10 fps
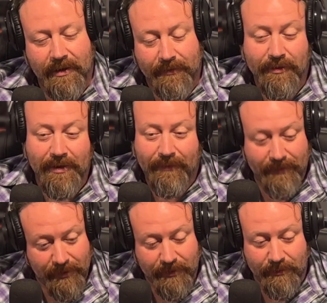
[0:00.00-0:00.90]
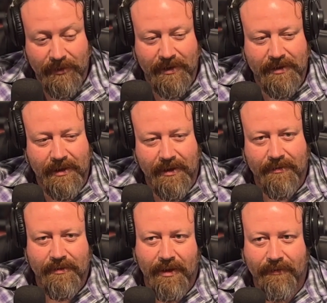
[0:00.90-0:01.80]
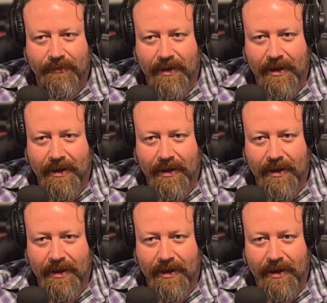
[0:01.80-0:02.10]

of stuff, country music side of stuff.